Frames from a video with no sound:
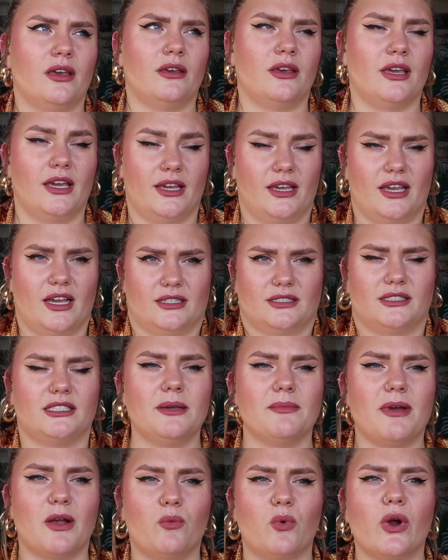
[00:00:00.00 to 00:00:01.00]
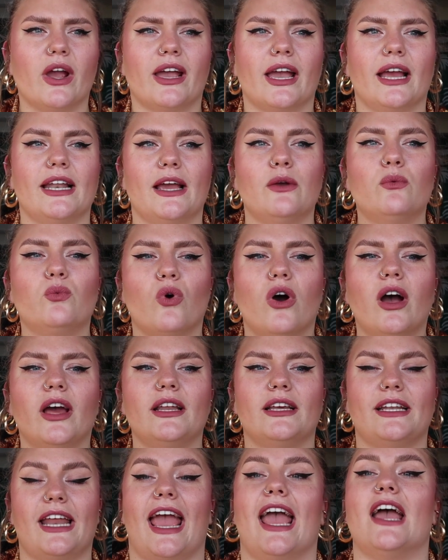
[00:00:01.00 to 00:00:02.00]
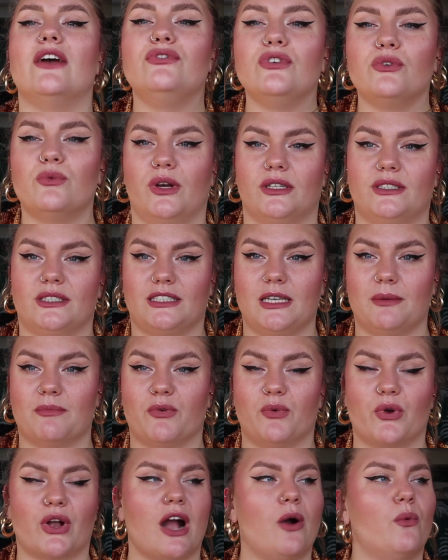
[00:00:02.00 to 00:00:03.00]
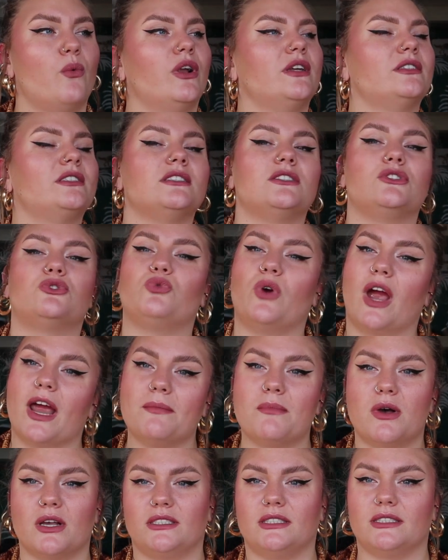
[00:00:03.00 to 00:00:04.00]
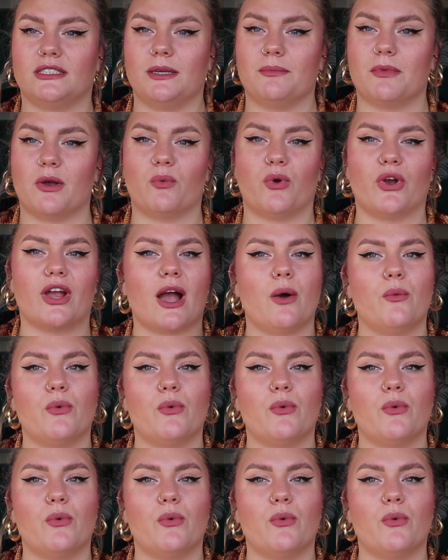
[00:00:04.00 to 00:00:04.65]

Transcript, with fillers: yeah, yeah see my work. And I wanted everyone to see my work. I wanted to grandmas to see my work.